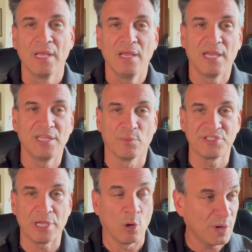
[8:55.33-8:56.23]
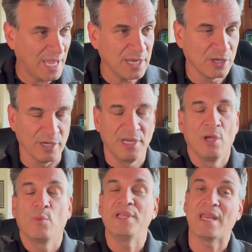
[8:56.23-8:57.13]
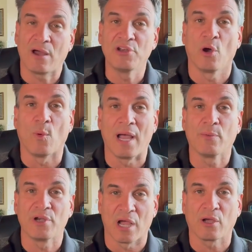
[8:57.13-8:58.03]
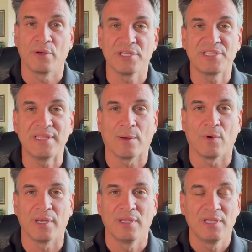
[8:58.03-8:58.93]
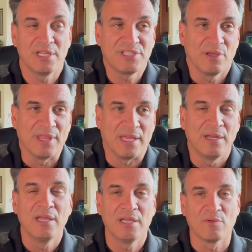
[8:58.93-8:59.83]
And then we'll say, okay, good. We now know why we're not going to see that one. Until then, it